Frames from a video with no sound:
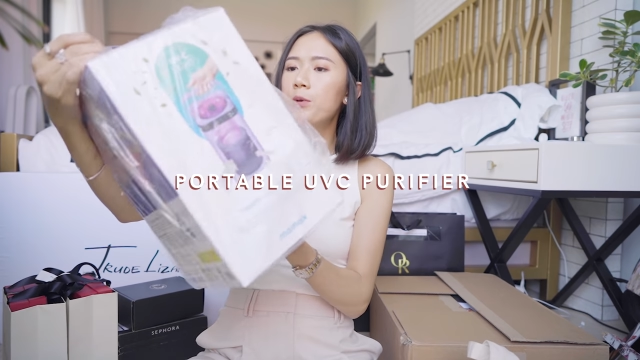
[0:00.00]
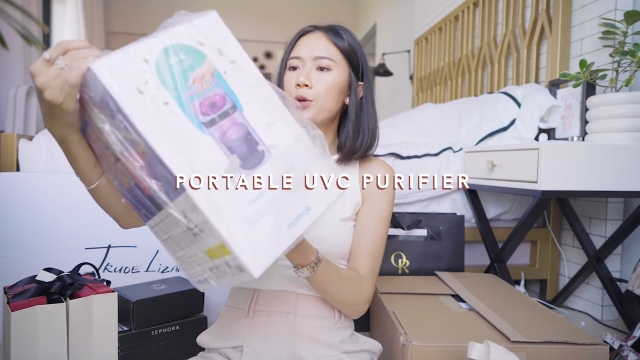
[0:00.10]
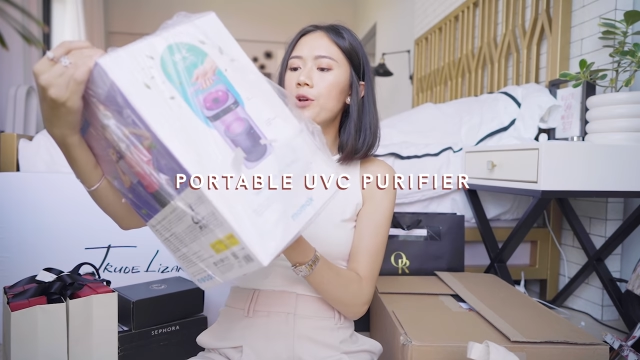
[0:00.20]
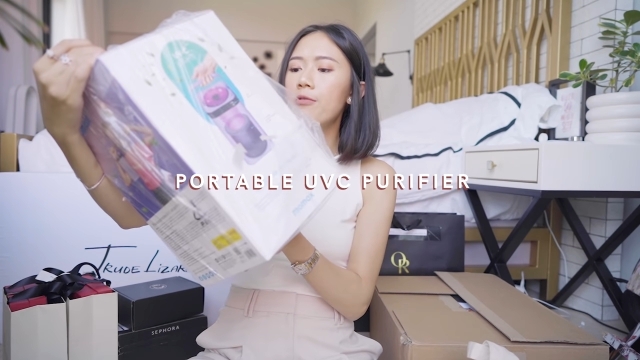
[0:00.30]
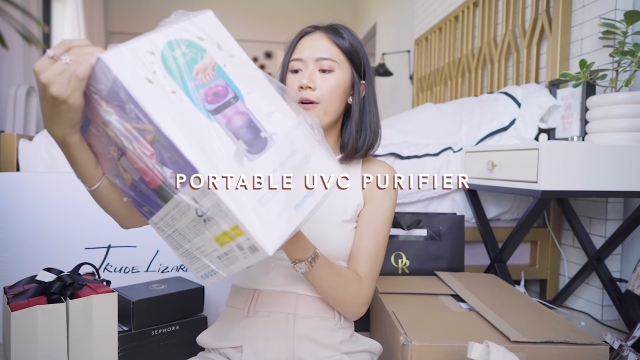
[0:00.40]

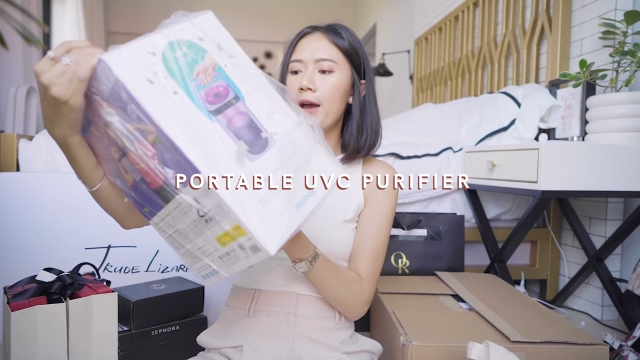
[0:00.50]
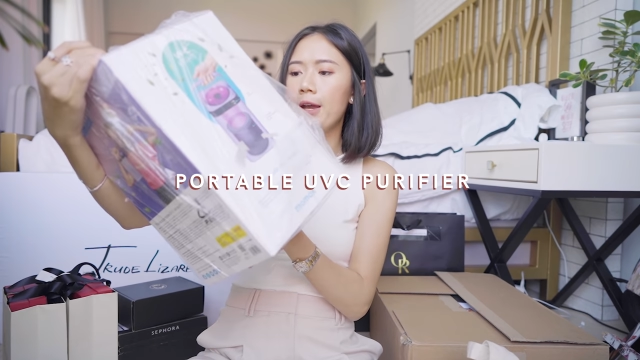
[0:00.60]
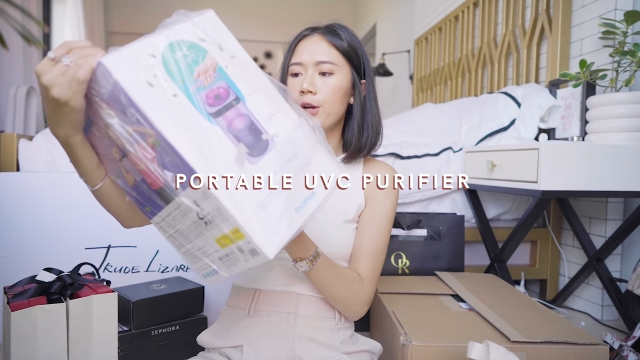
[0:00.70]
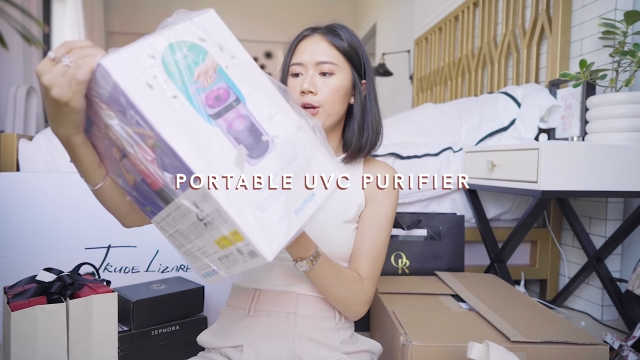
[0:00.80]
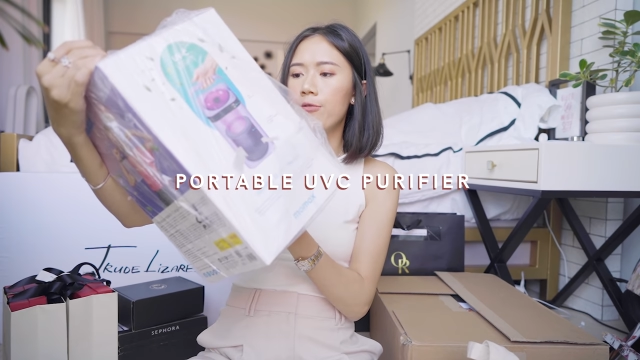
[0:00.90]

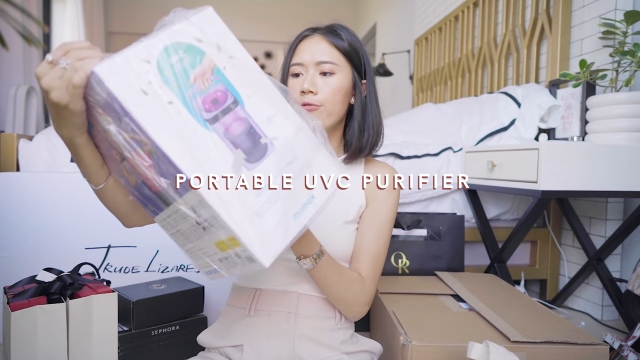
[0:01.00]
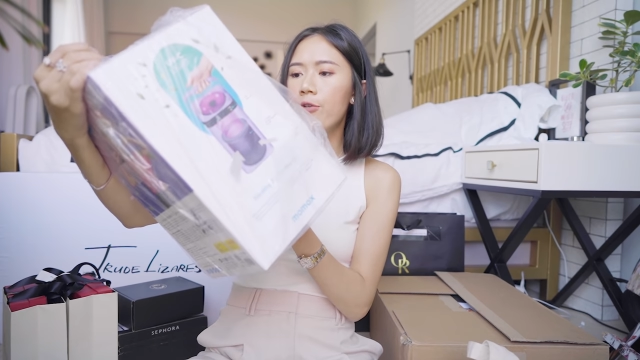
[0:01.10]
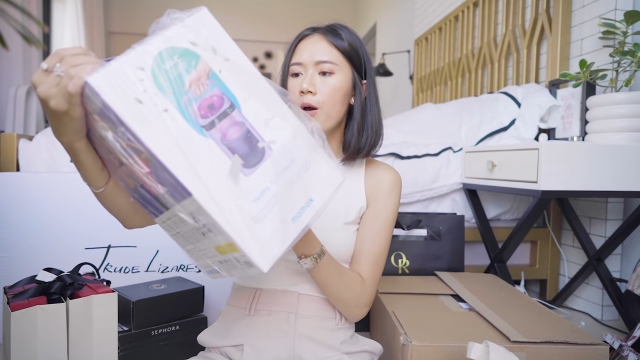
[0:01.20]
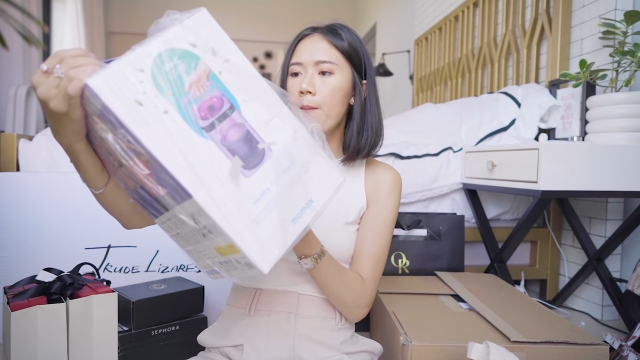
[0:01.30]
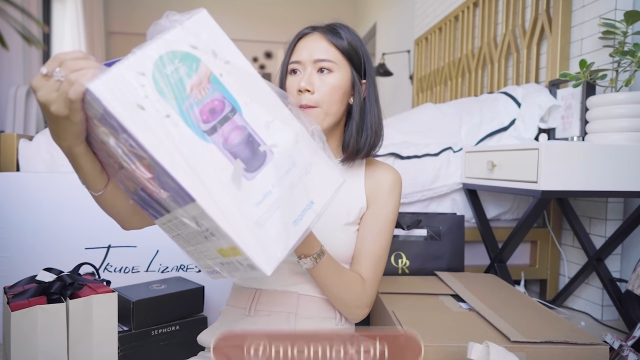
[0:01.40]
purifier
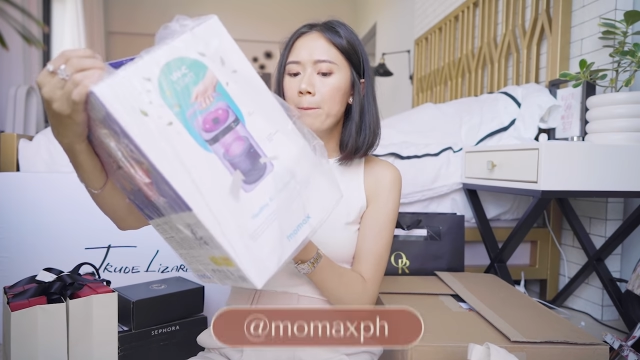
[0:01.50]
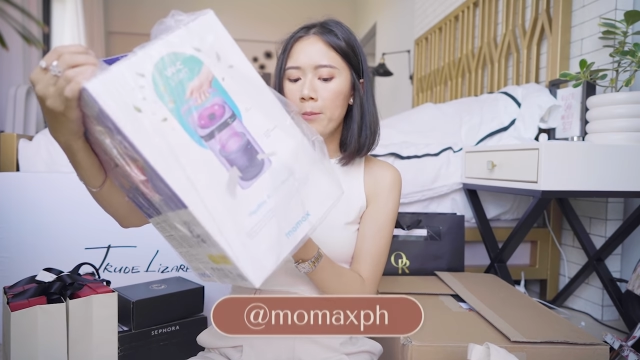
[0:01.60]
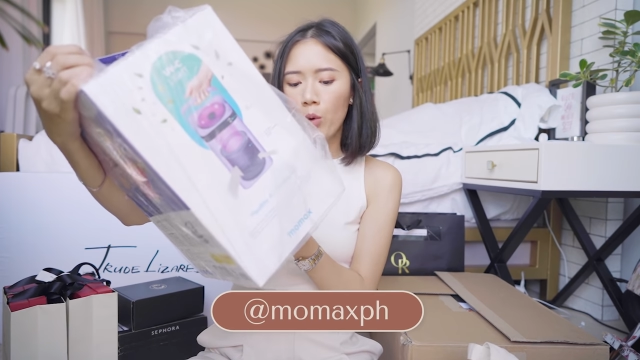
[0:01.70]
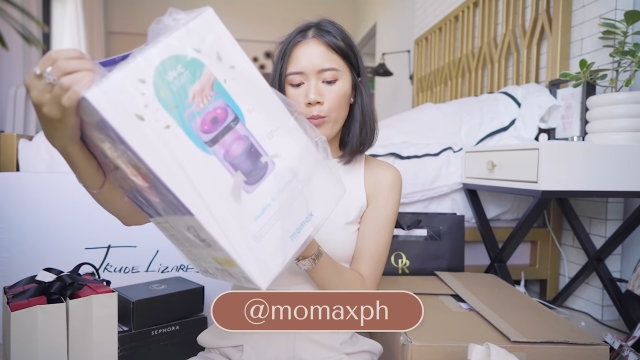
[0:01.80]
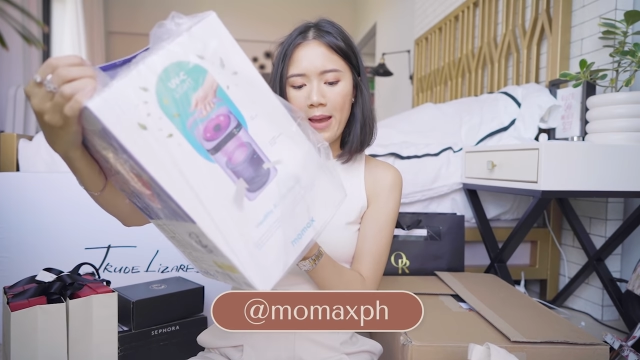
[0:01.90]
from
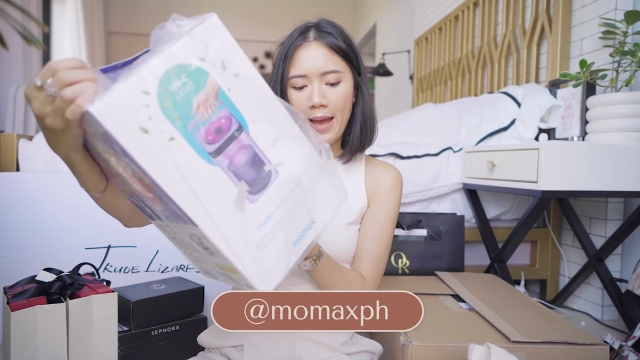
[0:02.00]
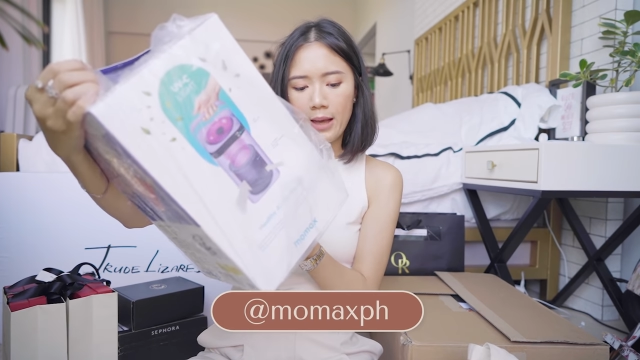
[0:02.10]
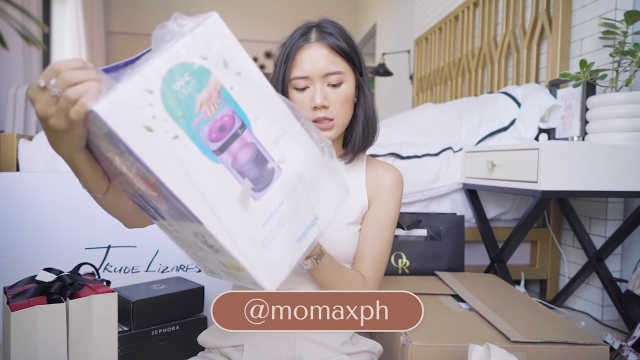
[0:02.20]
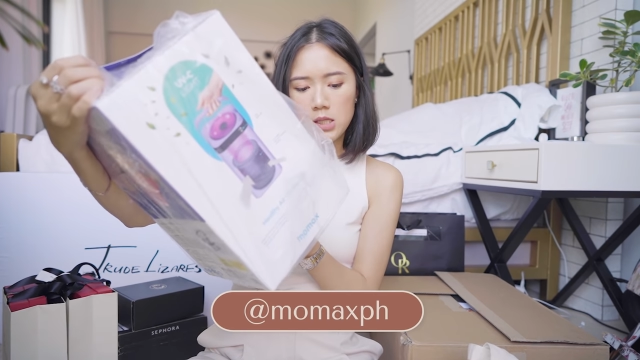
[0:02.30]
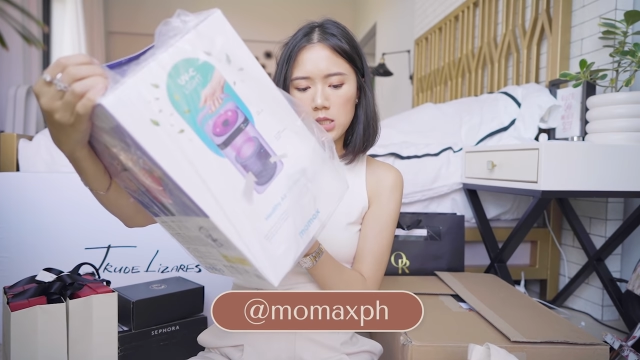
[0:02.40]

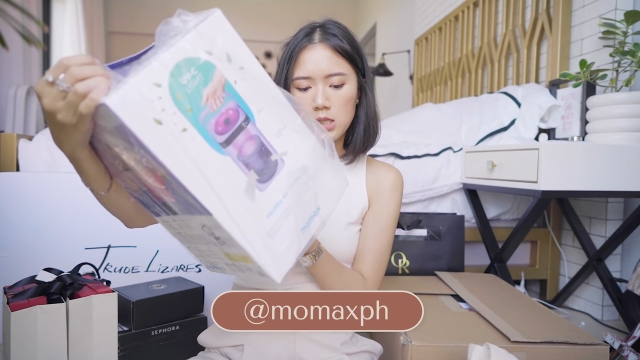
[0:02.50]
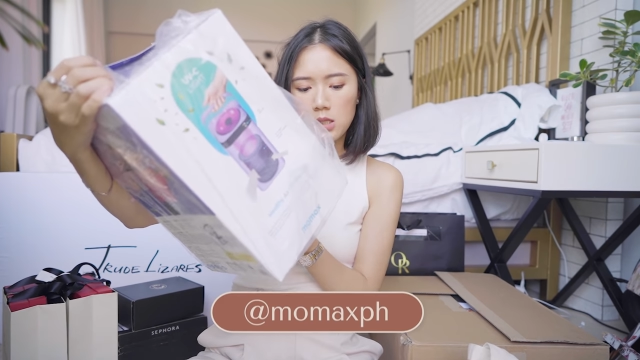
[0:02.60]
Momax.